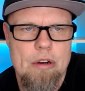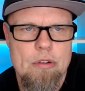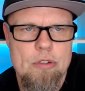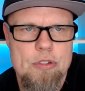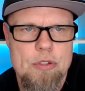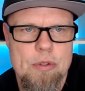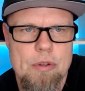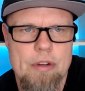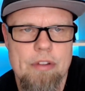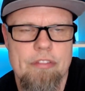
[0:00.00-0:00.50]

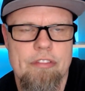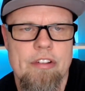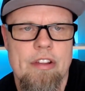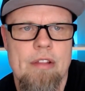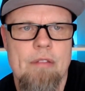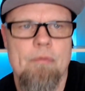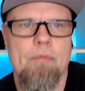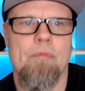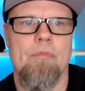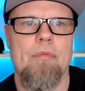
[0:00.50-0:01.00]
sort of
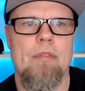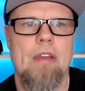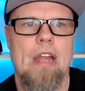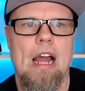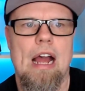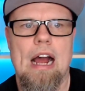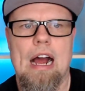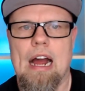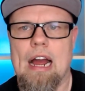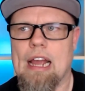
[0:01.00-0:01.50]

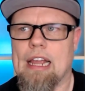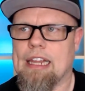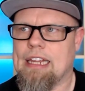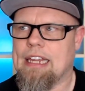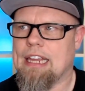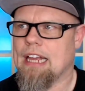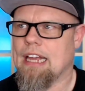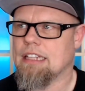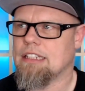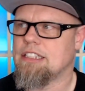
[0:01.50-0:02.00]

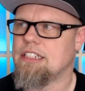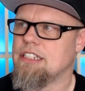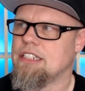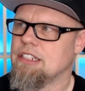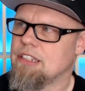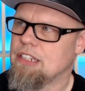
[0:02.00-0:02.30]
get